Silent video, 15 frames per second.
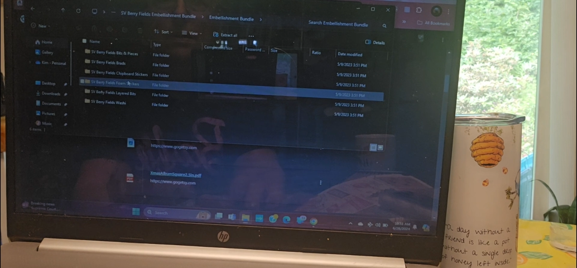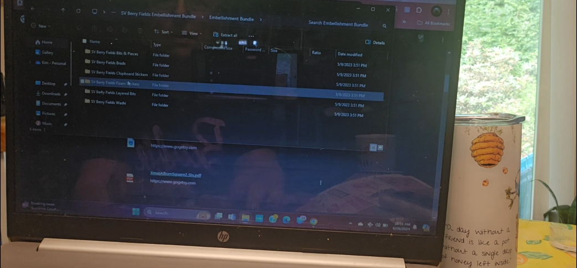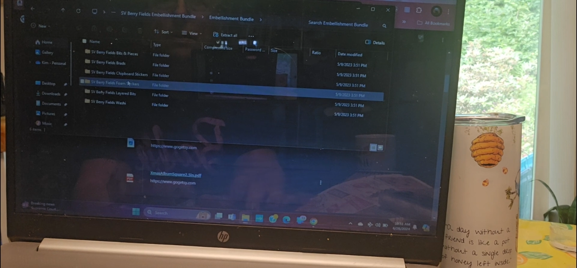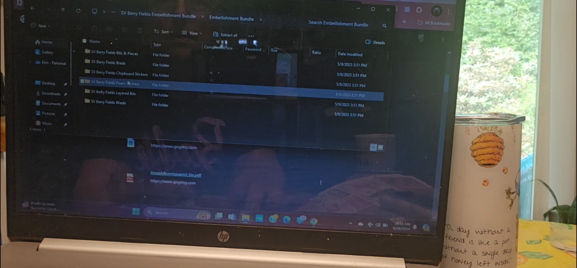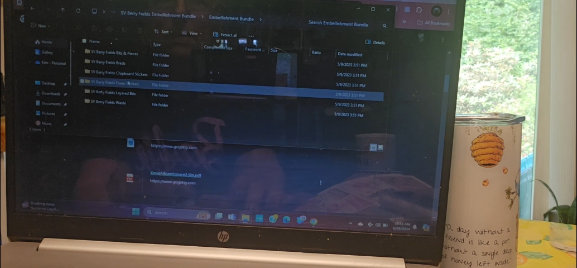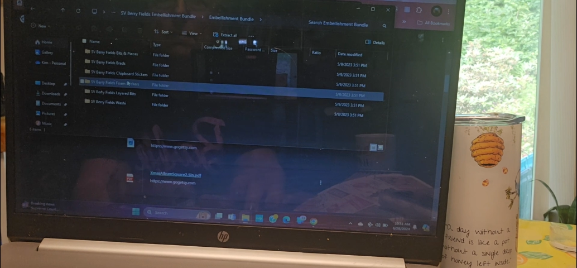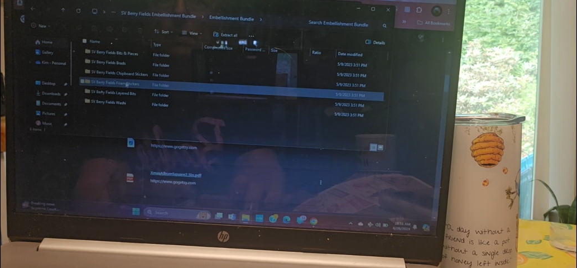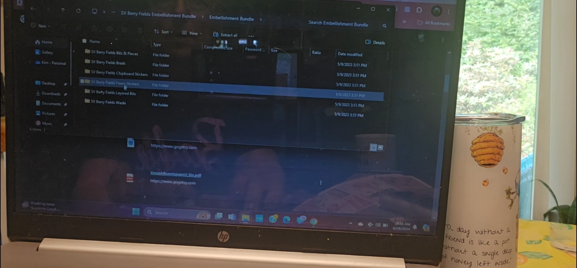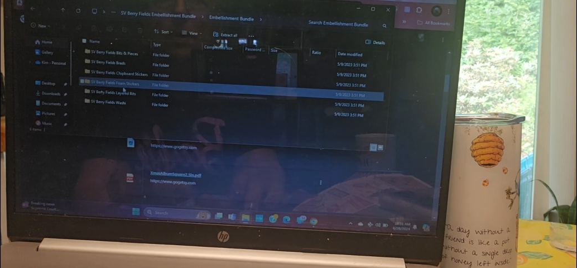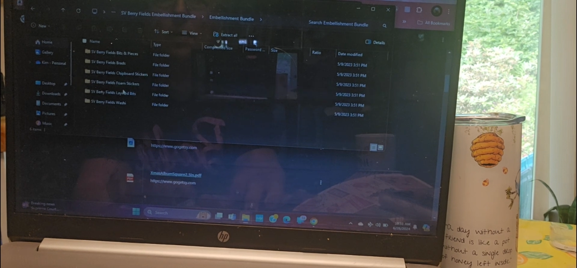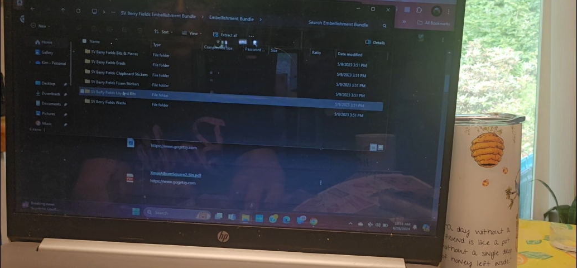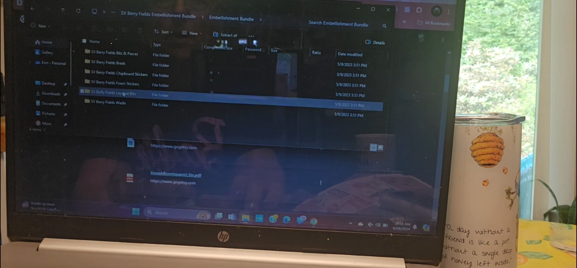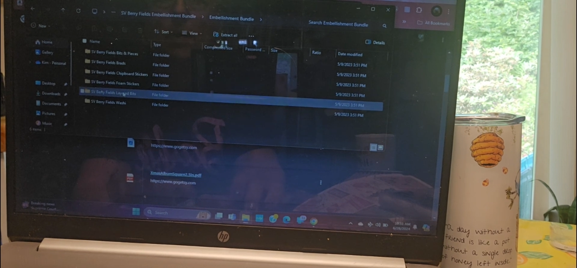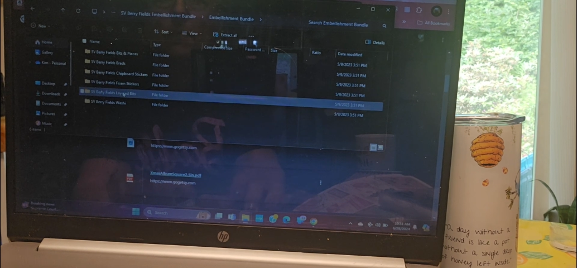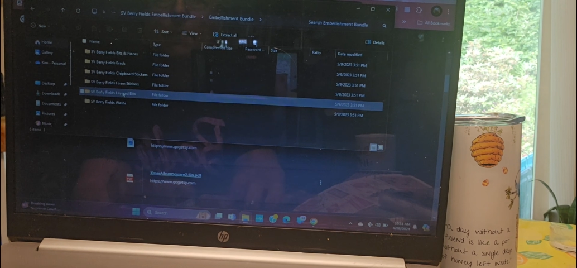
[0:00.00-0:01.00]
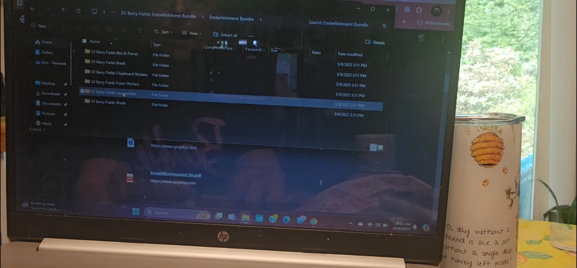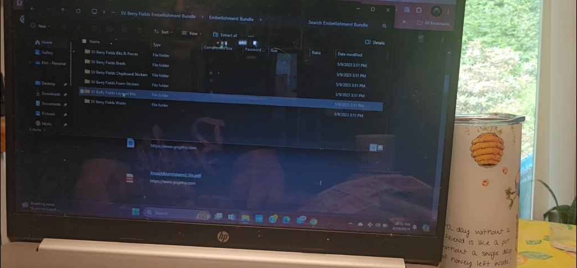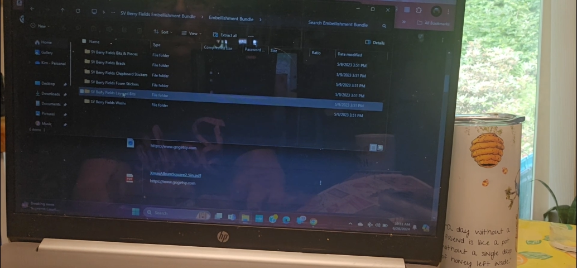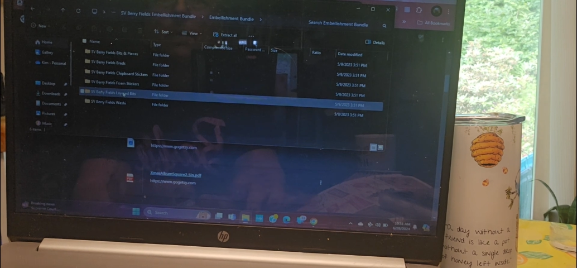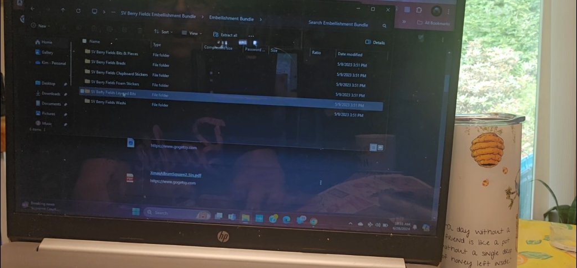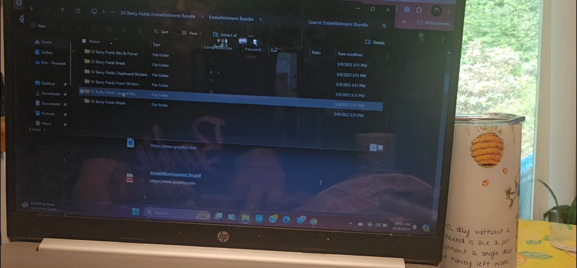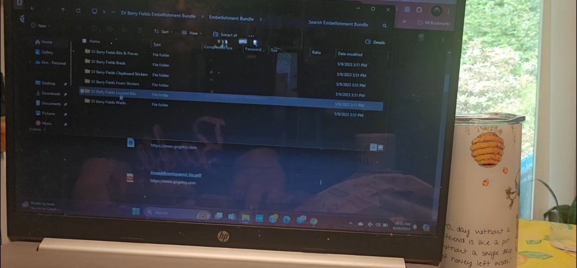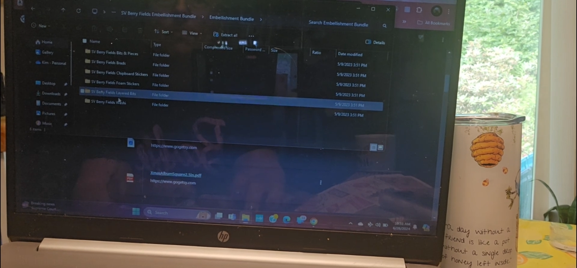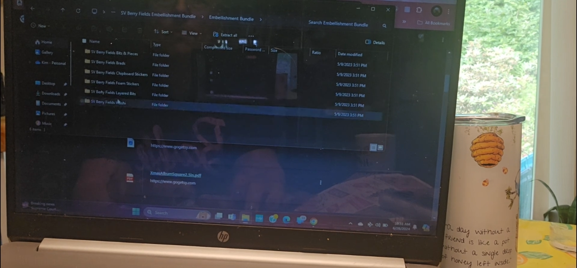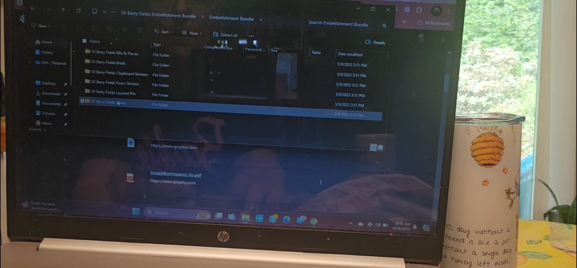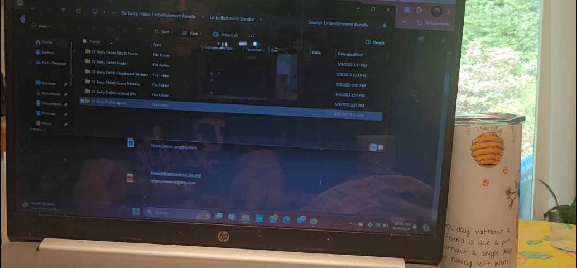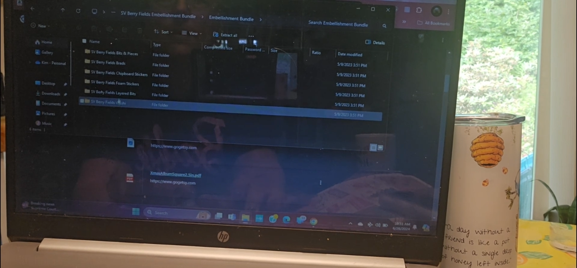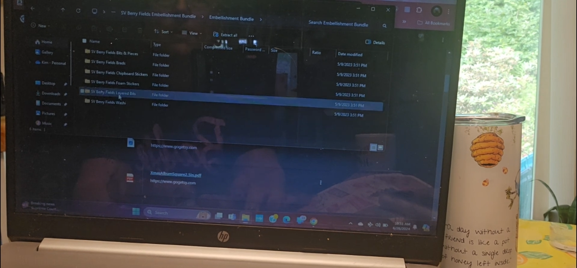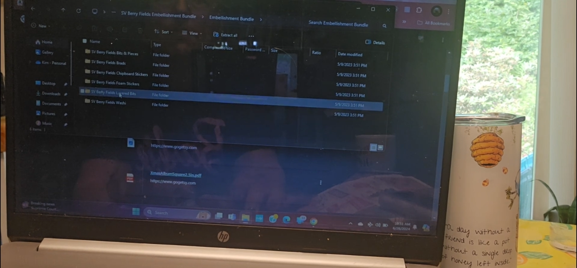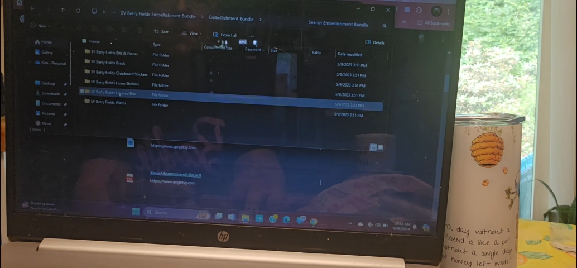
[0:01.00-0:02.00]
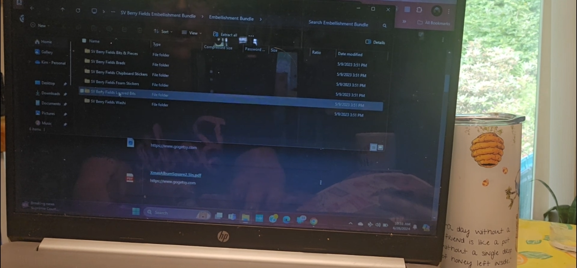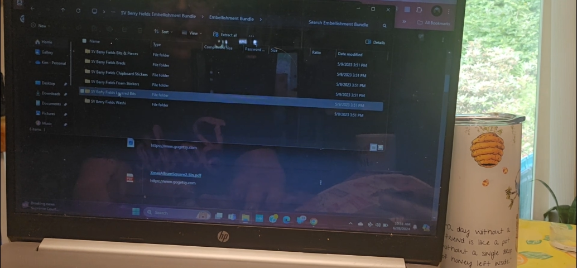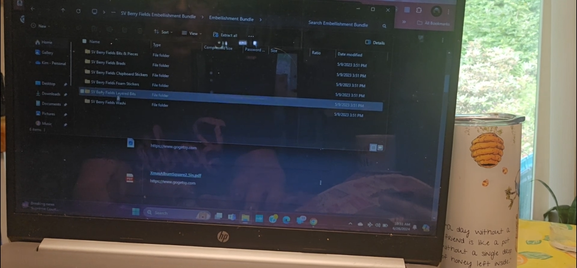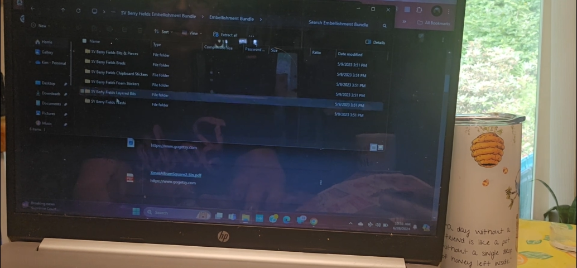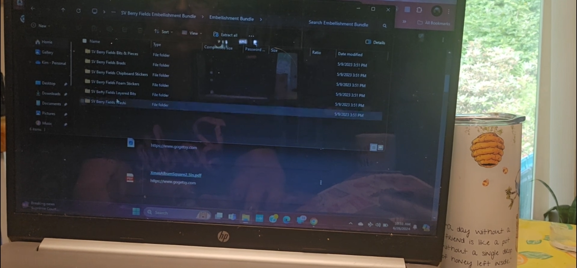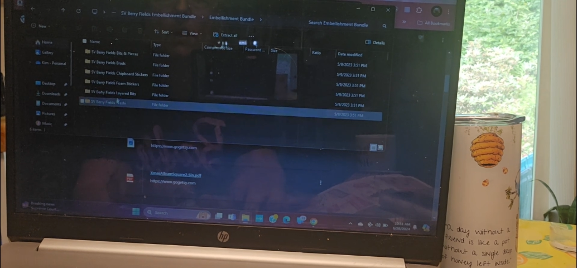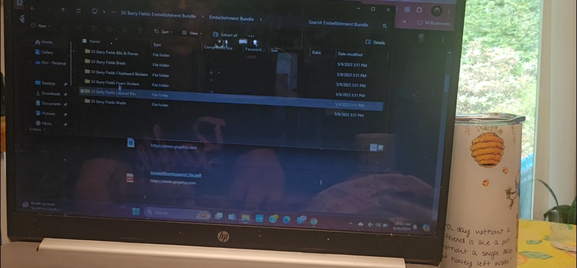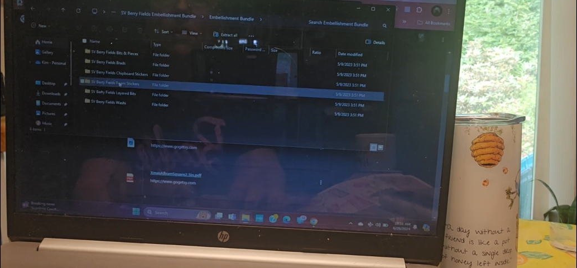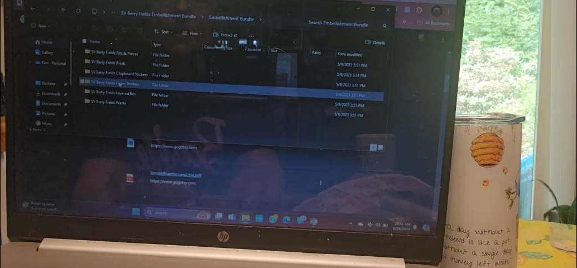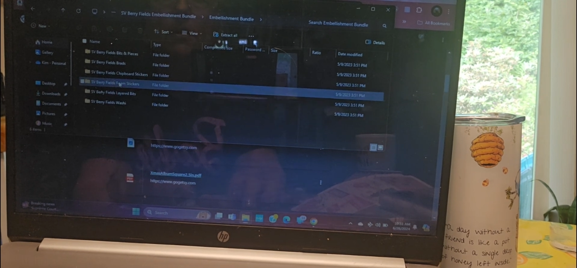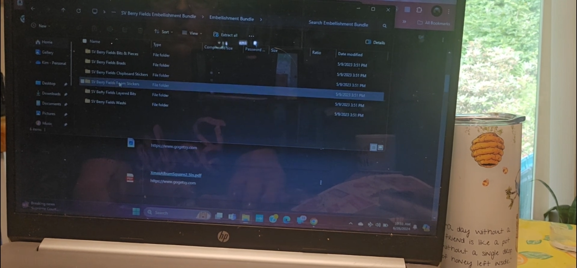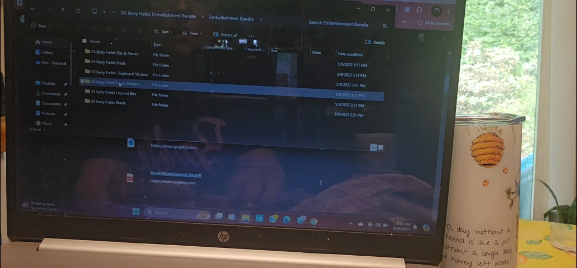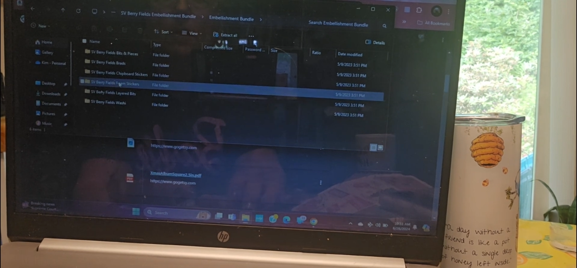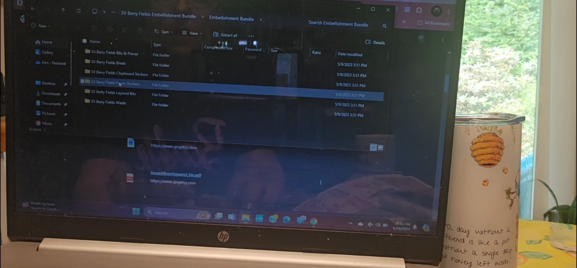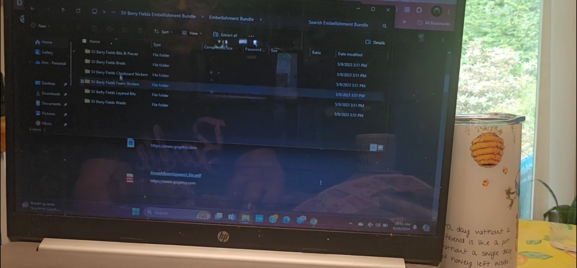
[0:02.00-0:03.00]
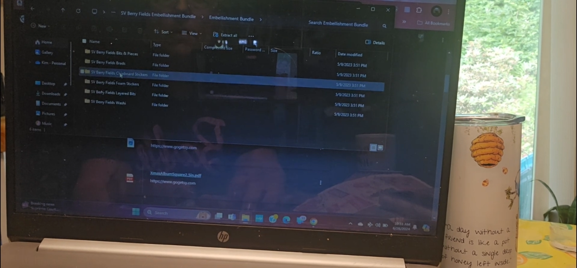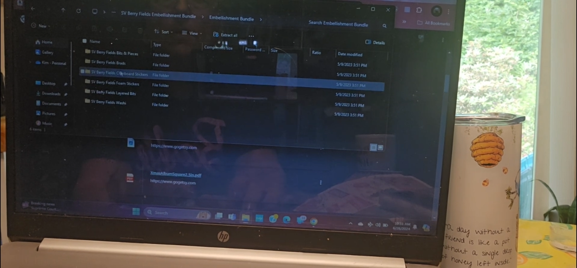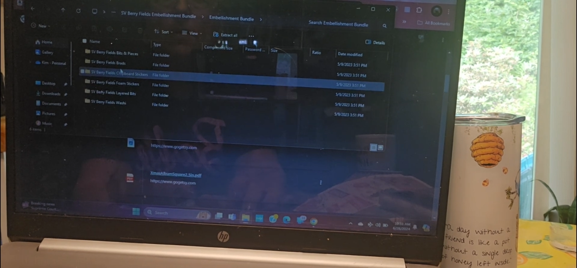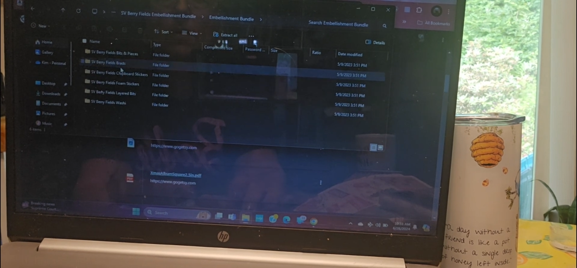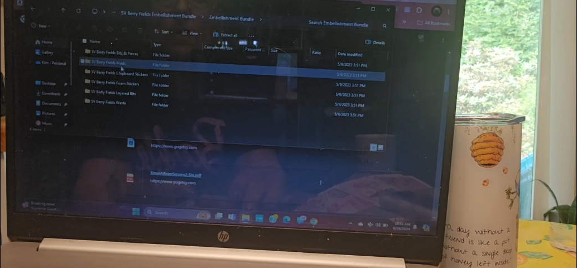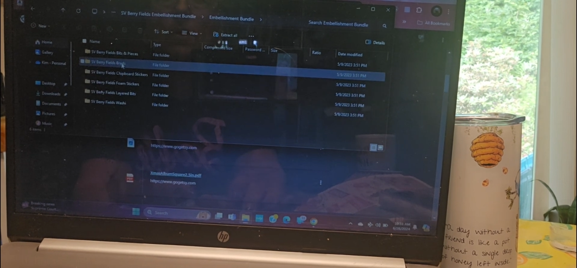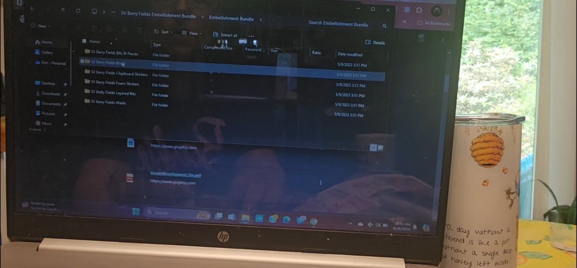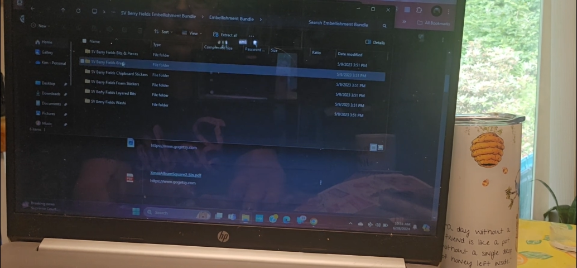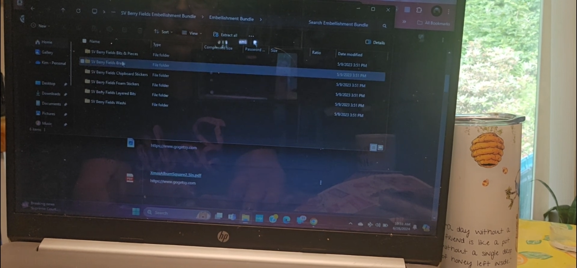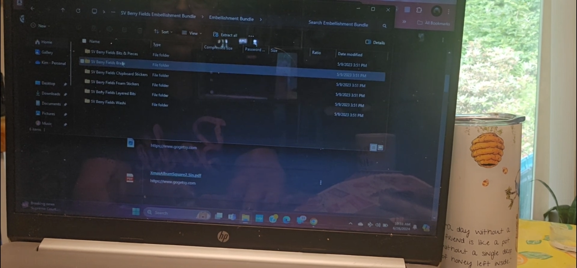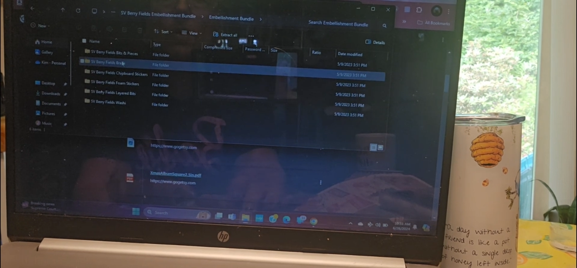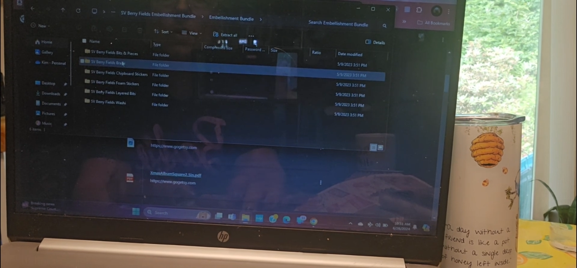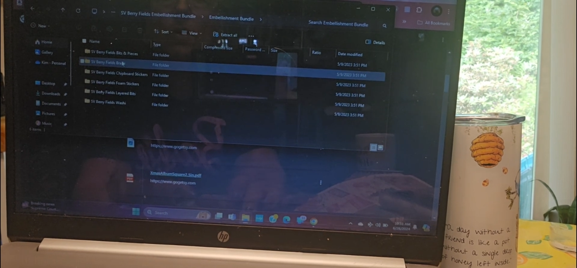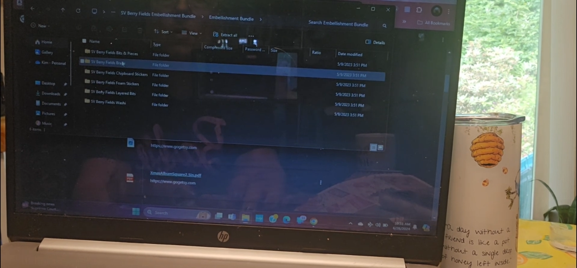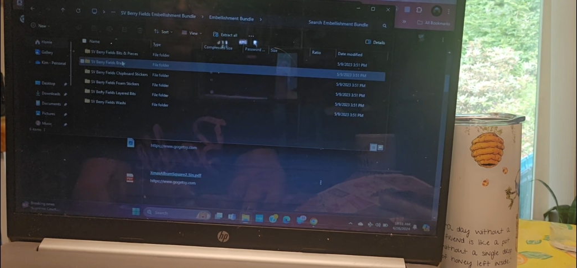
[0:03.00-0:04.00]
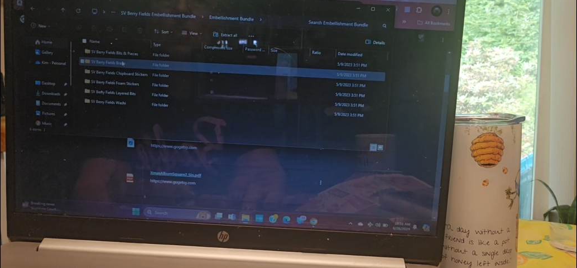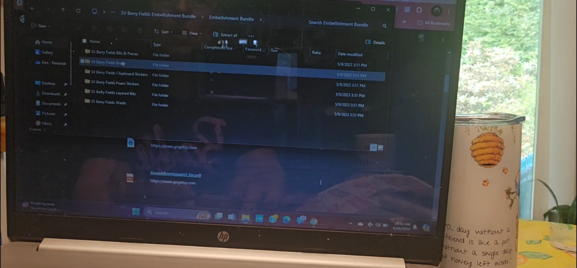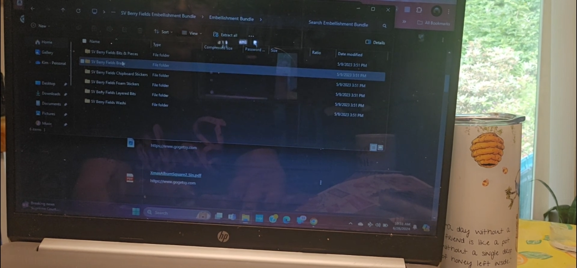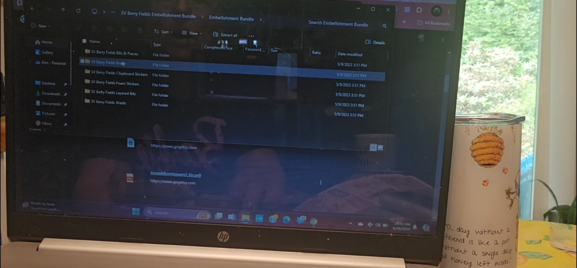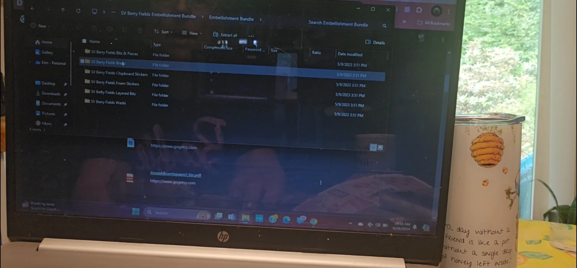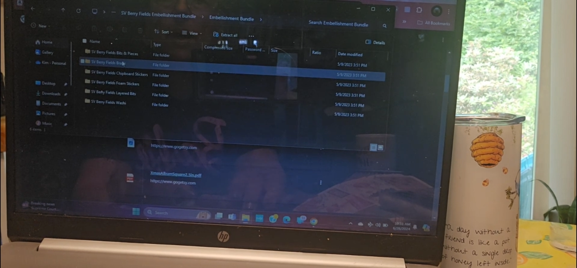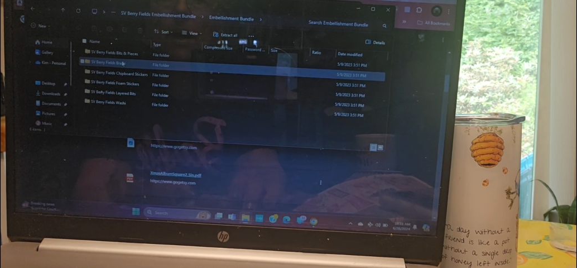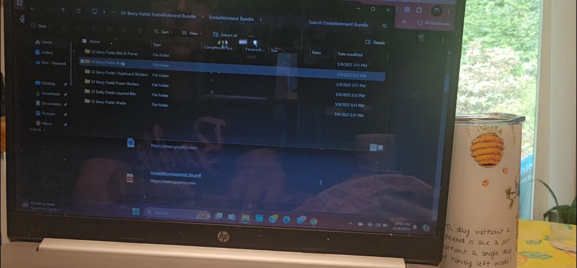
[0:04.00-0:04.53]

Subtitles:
[unreadable: no face in view]